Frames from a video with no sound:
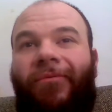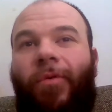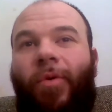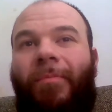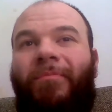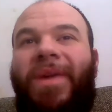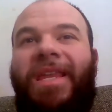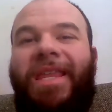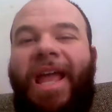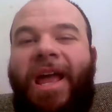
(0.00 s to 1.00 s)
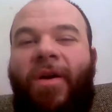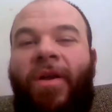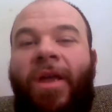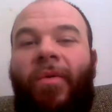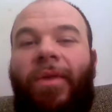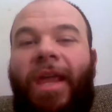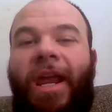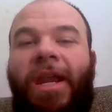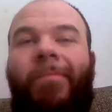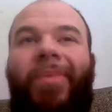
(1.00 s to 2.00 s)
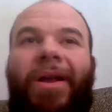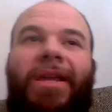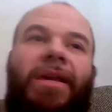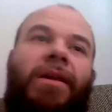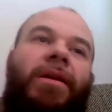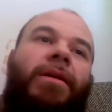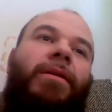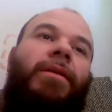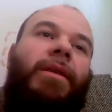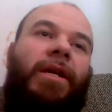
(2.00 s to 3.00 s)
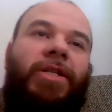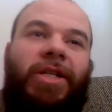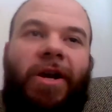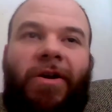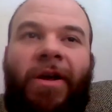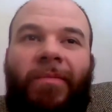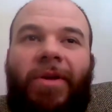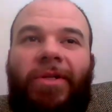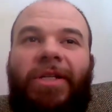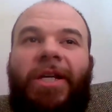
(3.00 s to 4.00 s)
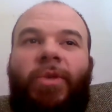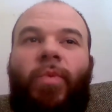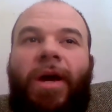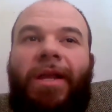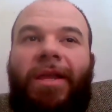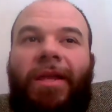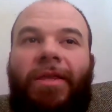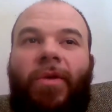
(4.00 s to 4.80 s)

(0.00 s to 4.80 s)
for a beatdown with anybody next year. Because guess what?